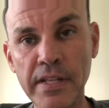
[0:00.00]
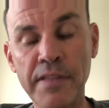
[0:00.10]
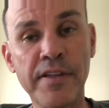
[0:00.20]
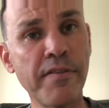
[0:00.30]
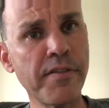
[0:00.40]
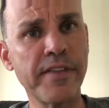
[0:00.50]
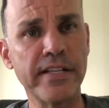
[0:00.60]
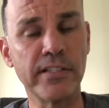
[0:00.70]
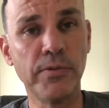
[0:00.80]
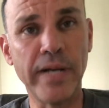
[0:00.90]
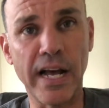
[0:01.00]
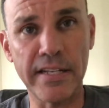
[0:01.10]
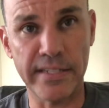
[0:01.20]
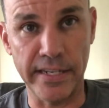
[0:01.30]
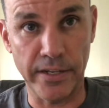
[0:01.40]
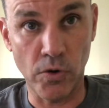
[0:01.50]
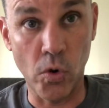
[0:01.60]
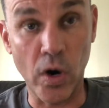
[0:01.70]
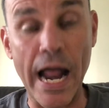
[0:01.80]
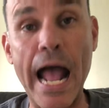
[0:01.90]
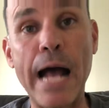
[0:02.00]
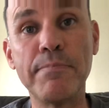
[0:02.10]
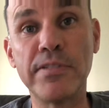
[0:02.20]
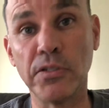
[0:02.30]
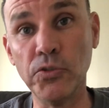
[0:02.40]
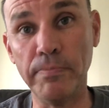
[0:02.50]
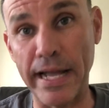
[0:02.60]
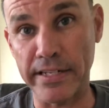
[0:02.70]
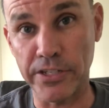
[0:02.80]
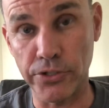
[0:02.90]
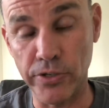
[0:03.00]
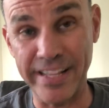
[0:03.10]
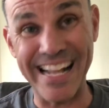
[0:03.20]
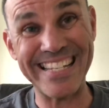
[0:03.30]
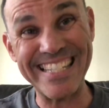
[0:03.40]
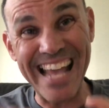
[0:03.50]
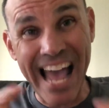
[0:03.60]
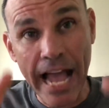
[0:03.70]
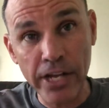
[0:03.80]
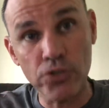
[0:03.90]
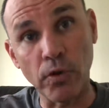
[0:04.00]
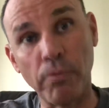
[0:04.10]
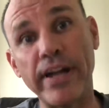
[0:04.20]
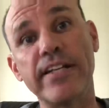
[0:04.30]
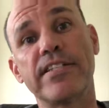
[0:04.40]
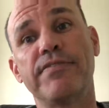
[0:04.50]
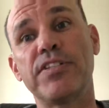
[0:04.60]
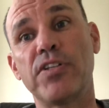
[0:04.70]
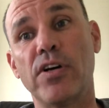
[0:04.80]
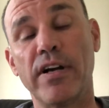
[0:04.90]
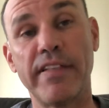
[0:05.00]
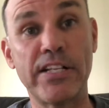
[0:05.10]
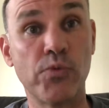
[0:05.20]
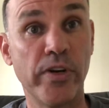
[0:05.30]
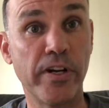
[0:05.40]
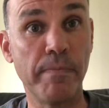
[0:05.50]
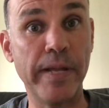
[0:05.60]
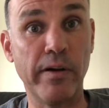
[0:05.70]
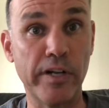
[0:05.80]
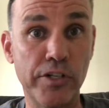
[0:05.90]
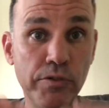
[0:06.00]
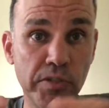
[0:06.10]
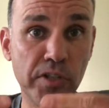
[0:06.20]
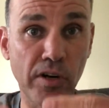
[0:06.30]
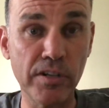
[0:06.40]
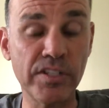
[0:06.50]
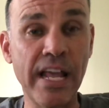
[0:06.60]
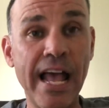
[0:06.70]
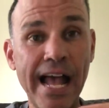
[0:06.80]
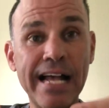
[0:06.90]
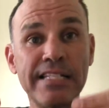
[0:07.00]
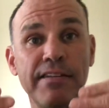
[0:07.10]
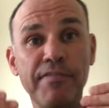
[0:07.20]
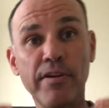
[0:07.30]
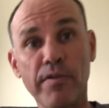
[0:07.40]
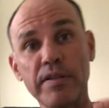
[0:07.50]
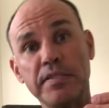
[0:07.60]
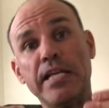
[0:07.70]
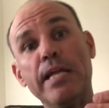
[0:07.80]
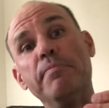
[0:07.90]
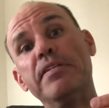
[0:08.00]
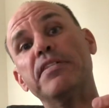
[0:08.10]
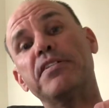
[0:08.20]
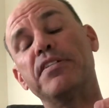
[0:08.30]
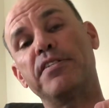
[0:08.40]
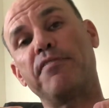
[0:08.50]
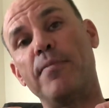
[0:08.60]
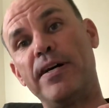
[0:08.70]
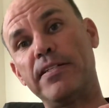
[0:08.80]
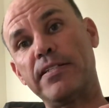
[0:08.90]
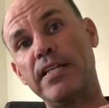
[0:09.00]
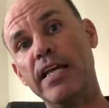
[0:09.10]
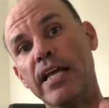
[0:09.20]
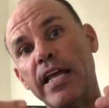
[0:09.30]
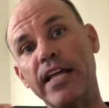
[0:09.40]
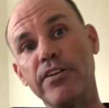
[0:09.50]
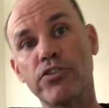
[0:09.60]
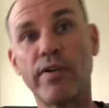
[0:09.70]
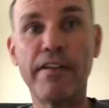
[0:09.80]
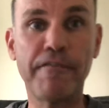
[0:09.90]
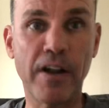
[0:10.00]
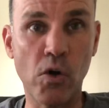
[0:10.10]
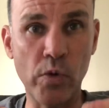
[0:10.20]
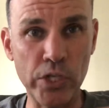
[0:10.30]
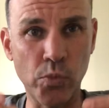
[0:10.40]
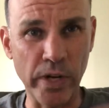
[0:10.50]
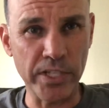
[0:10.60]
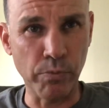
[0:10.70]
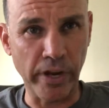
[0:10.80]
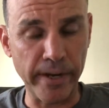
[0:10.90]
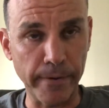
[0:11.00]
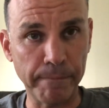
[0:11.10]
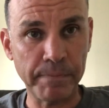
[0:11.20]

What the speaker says: The other thing is luminosity, or absolute magnitude, and that's the actual brightness of a star. That's where you're comparing two stars as if they were the same distance from us, and you're trying to figure out which one is brighter.